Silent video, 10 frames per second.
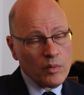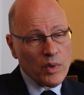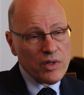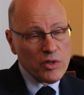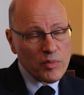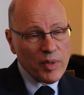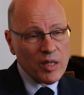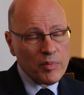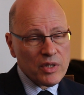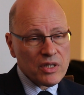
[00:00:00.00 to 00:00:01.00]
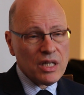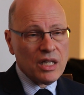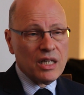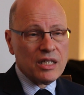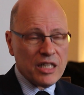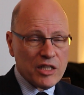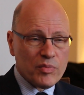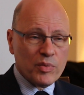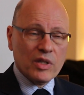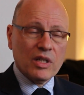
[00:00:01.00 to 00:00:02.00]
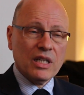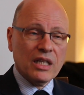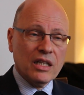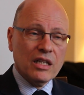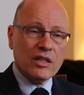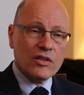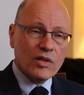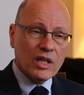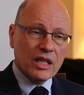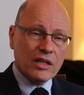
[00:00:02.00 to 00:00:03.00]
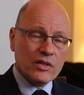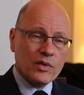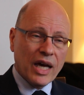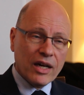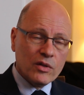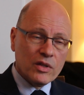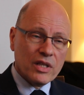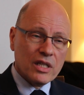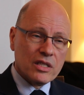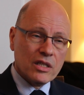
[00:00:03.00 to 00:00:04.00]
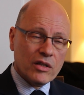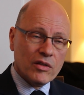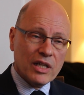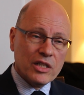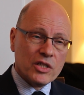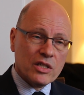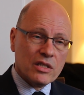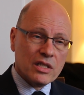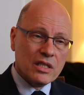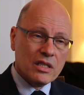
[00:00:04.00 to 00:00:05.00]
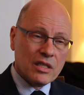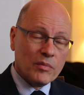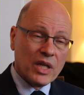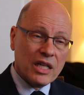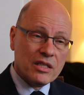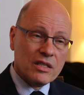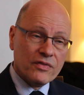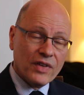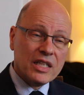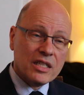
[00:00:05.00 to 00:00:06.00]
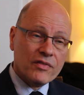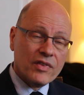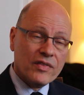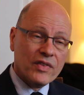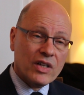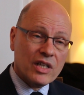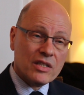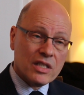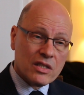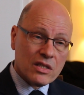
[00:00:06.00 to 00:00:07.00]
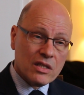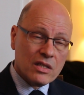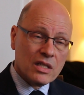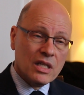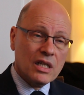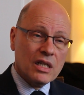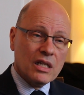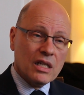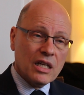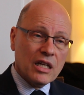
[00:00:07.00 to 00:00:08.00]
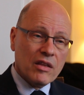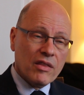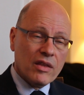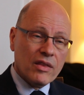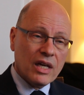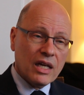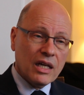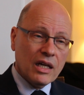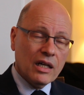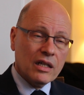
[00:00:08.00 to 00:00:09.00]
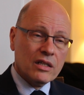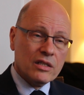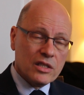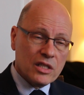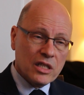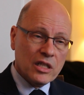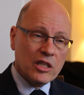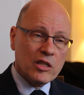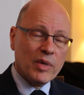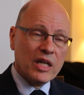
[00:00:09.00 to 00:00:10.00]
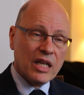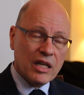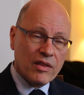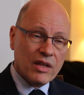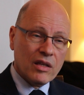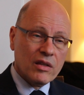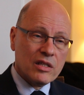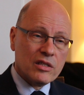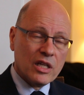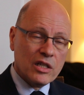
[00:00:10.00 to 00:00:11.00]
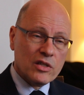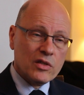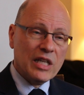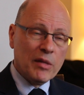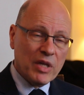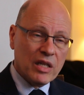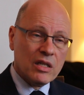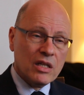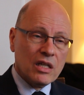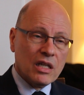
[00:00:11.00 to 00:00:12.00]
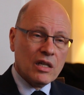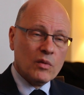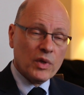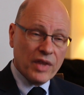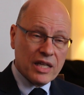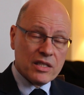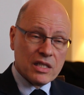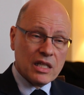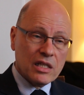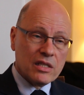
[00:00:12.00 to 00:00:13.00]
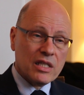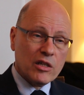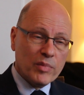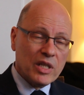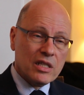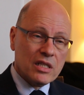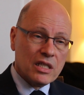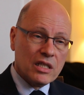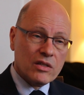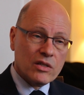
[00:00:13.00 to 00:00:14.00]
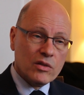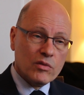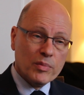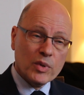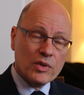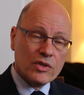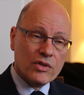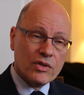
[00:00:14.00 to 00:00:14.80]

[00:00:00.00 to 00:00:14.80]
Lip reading: that with newspapers desperately trying to hang on to their circulations, in some cases fighting for their very existence, that they are concerned about anything that is going to limit what they see as their ability to report the